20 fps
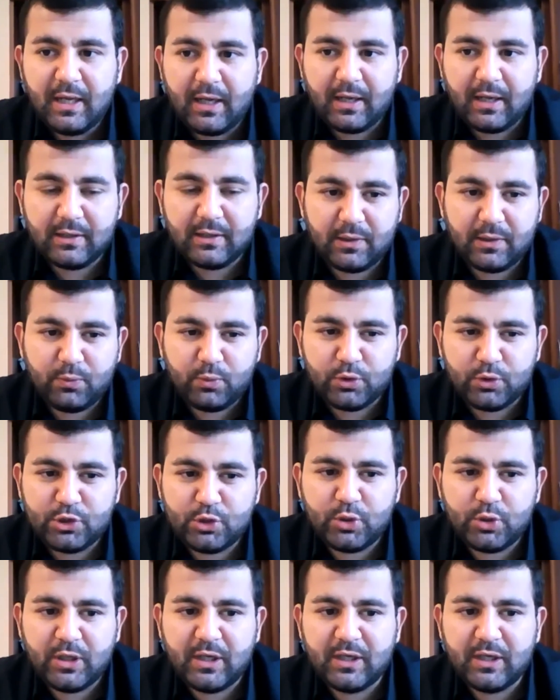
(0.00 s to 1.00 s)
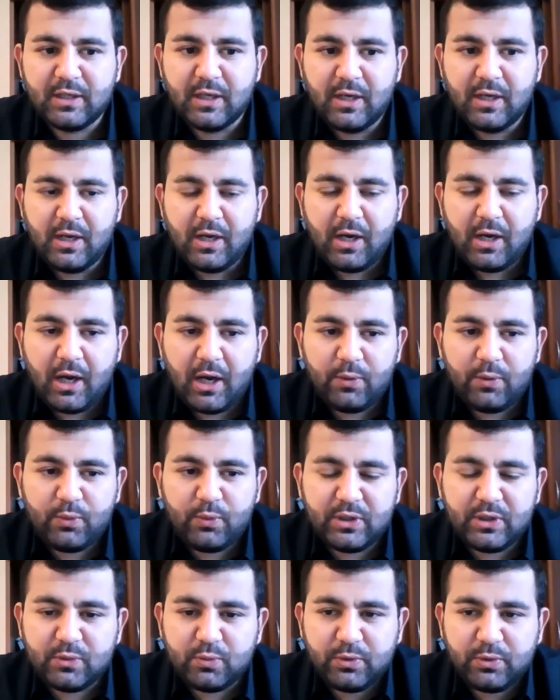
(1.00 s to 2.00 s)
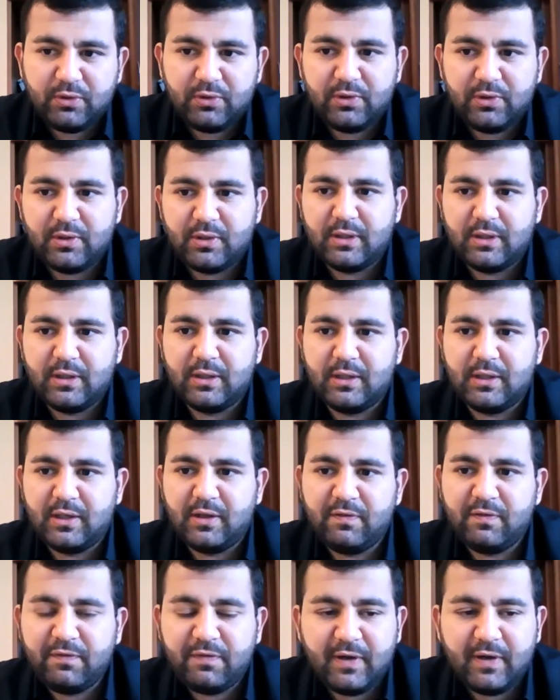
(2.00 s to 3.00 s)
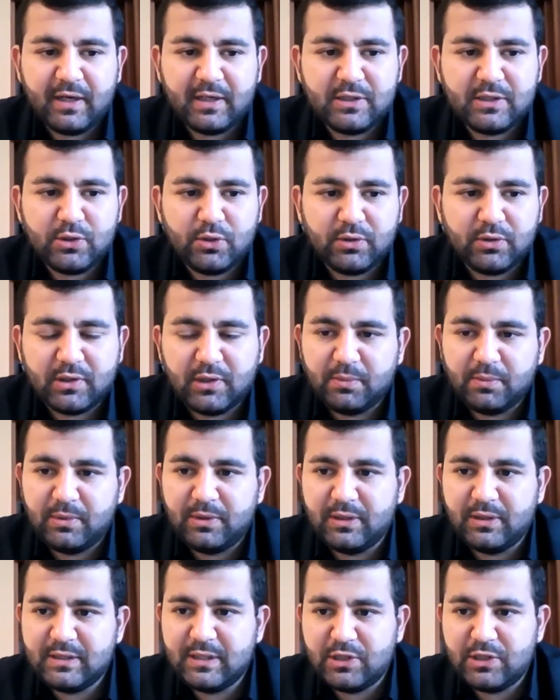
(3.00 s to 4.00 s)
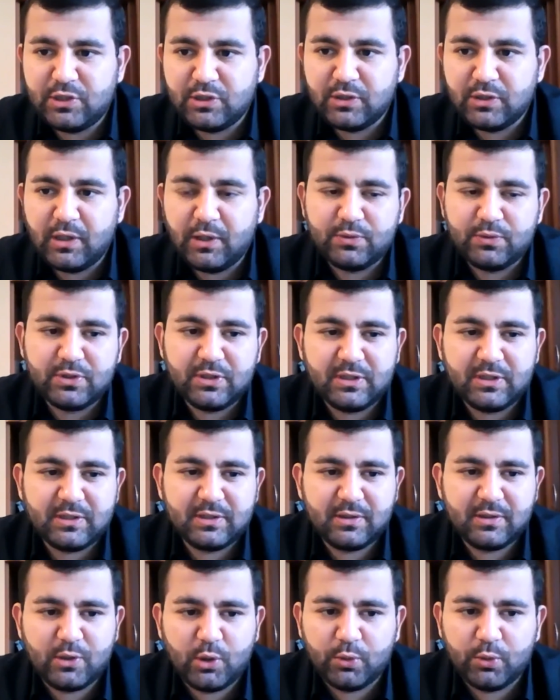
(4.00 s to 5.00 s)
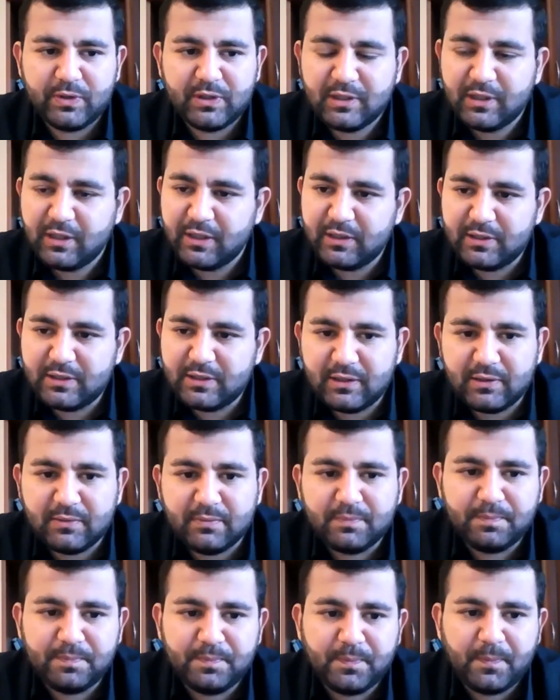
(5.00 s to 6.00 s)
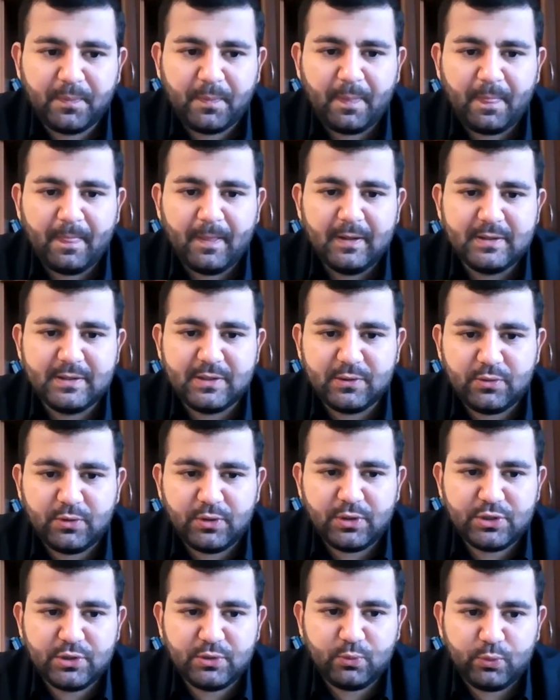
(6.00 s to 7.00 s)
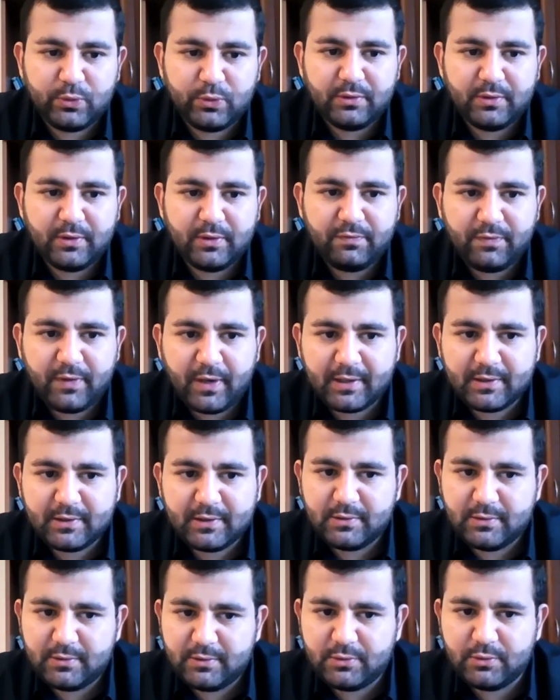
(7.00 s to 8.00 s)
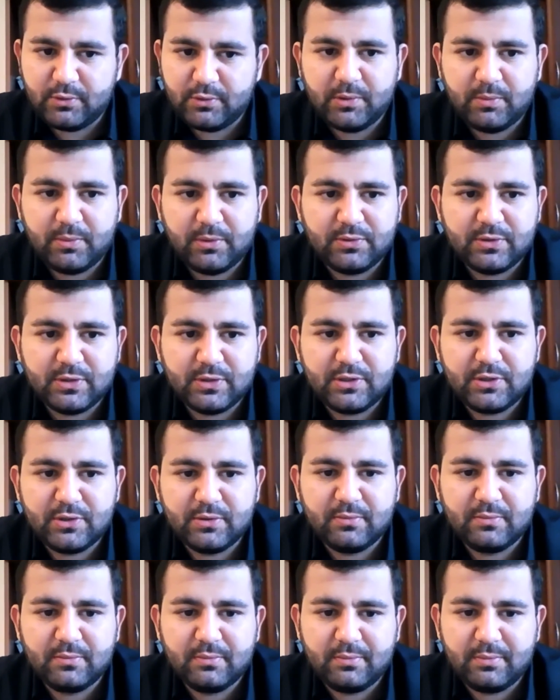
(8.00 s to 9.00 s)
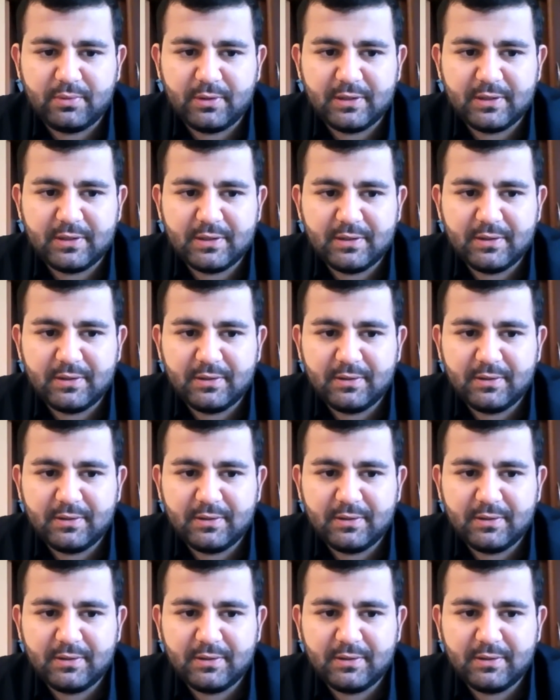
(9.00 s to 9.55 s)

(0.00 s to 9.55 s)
And I want to add, how it will affect on globalization, how this COVID-19 situation will affect to globalization, please.